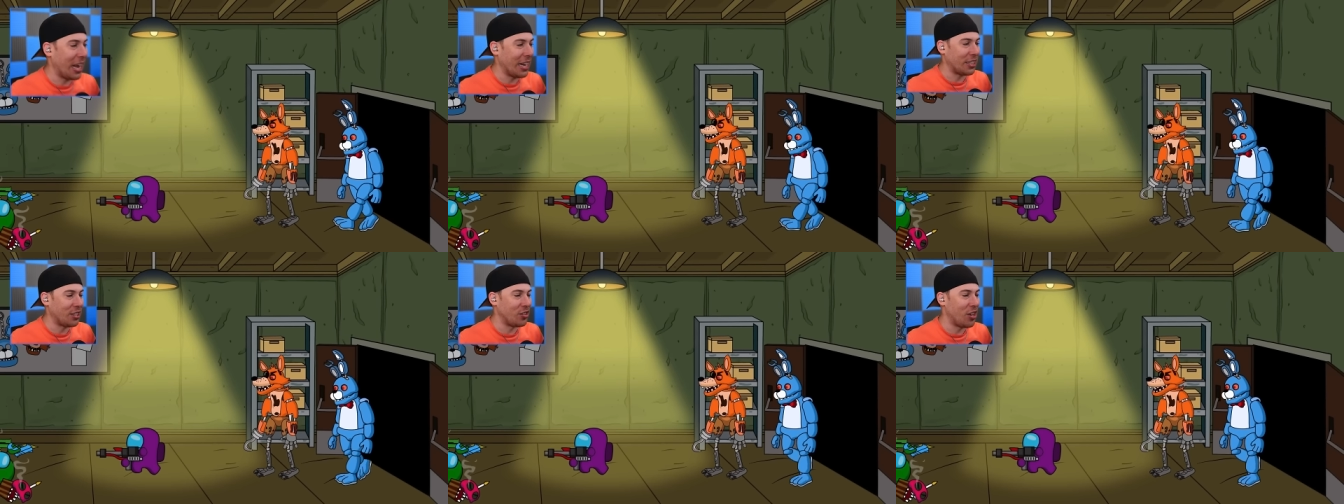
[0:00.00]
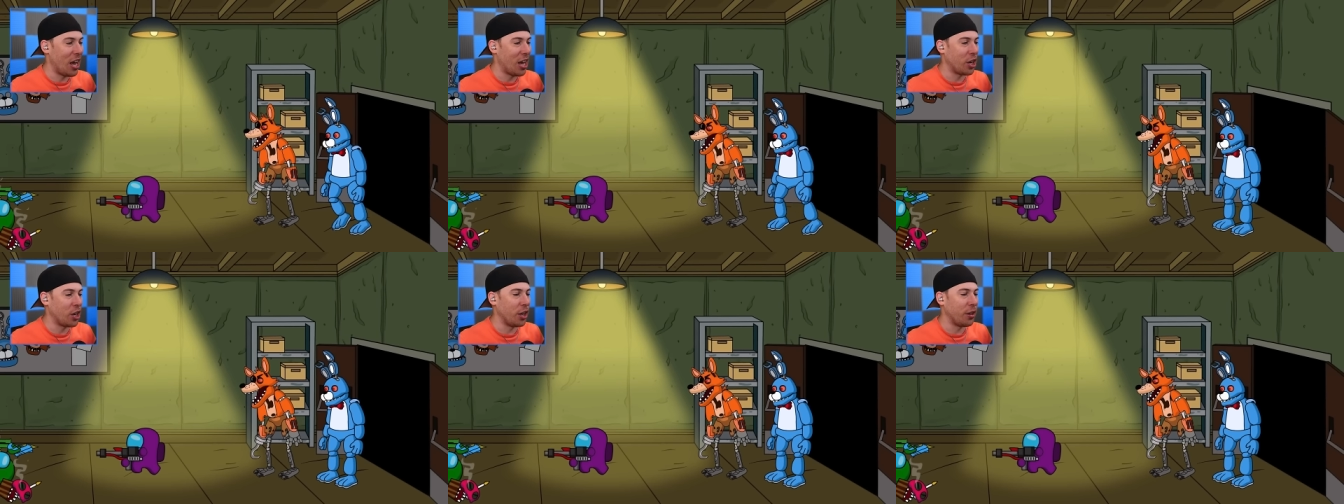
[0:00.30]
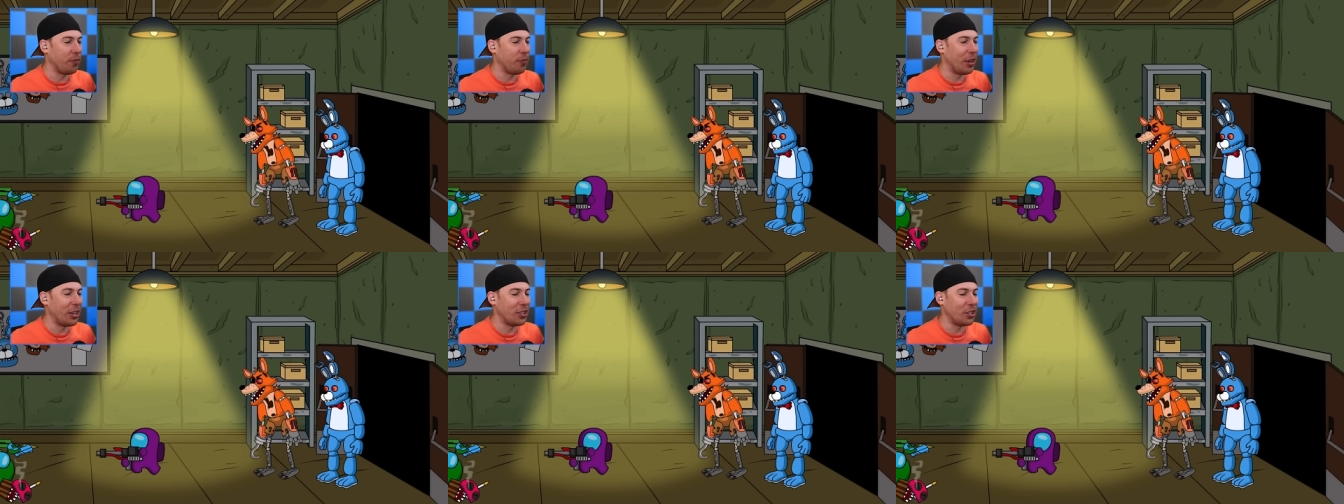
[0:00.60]
That's not
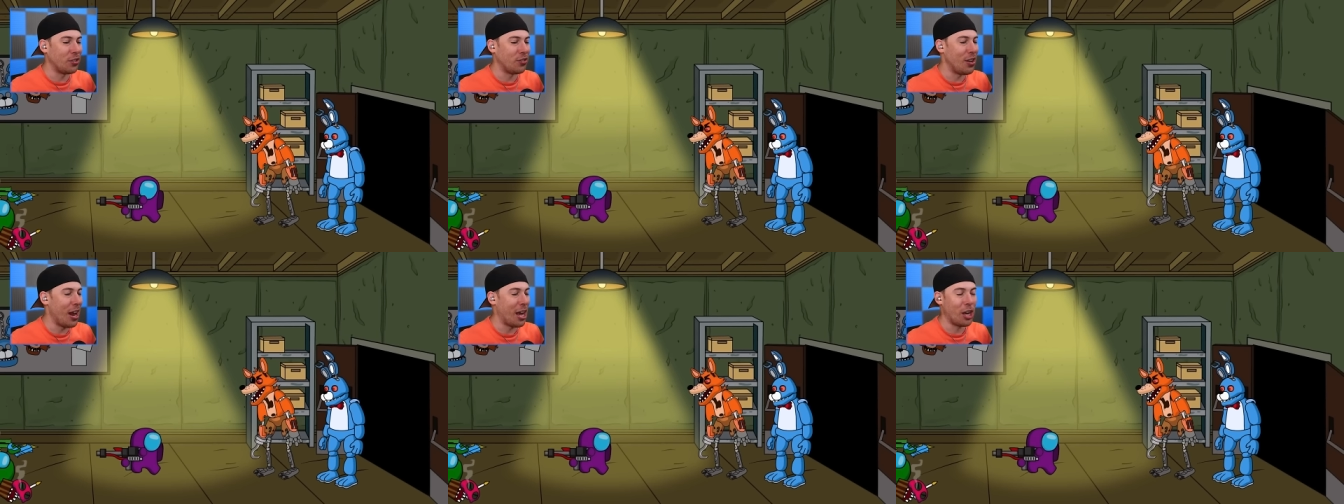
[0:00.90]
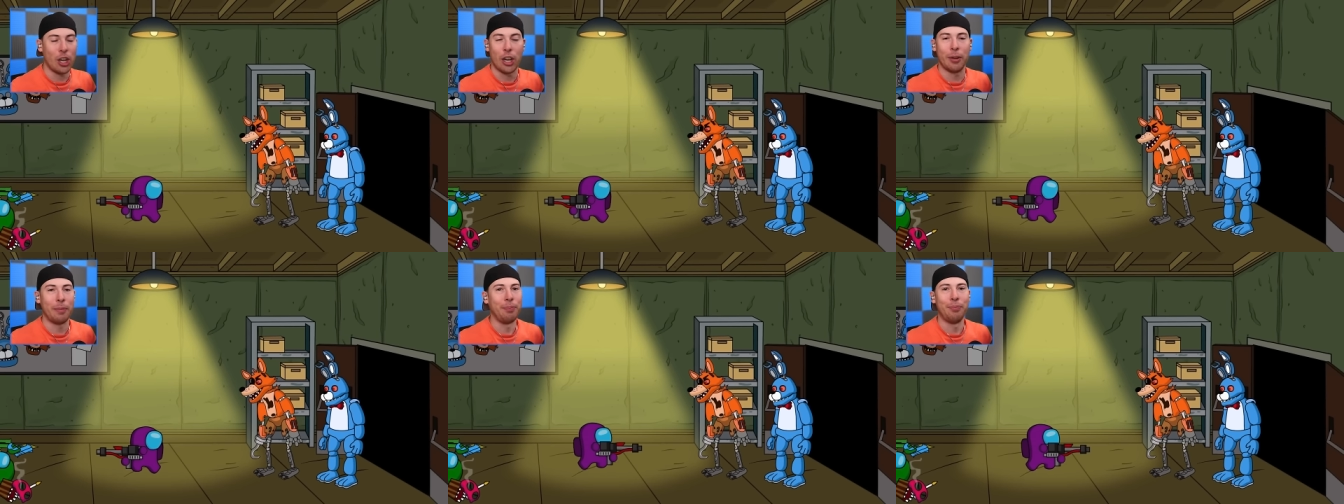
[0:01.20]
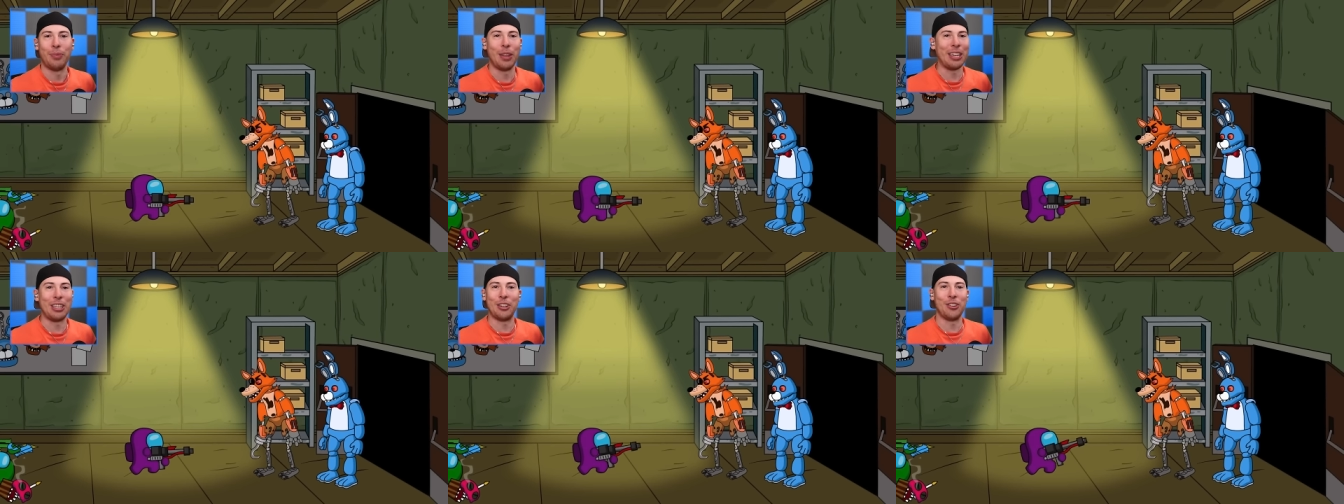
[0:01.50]
good. This is not good.
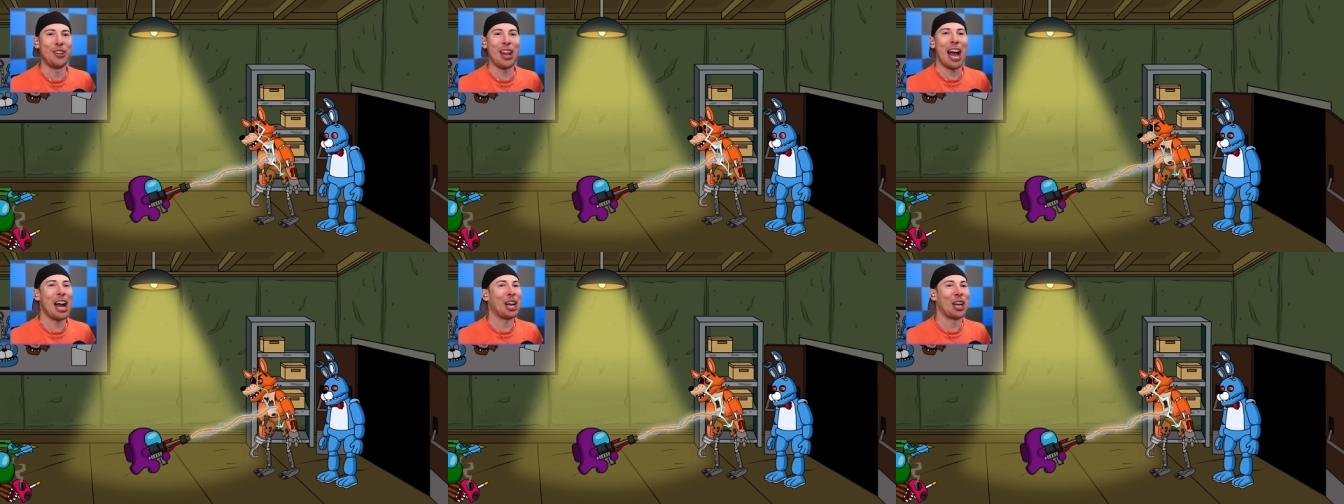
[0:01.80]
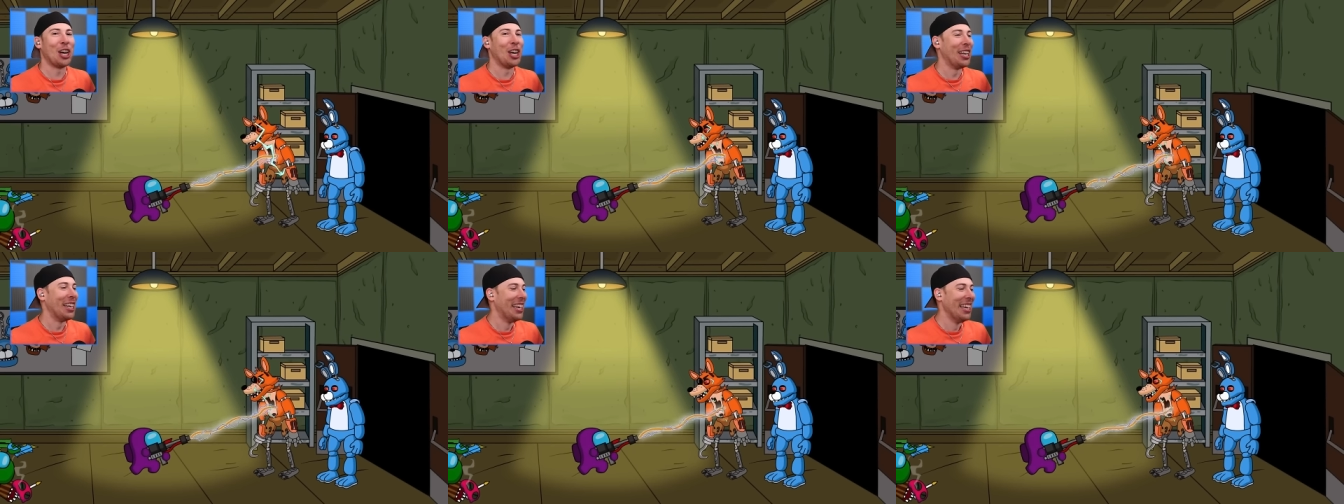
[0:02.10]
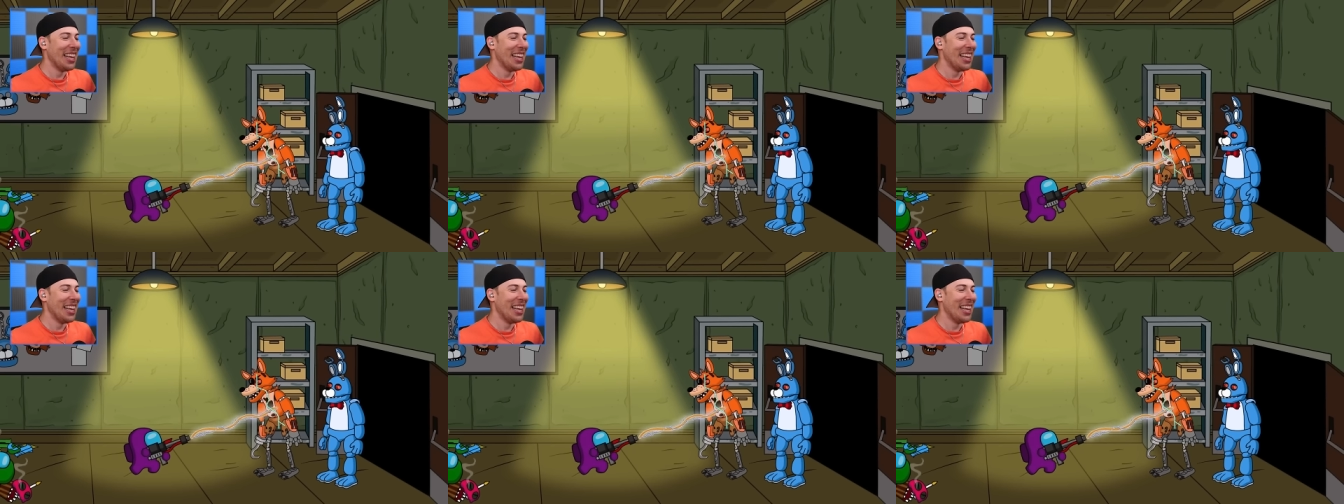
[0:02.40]
This is not good.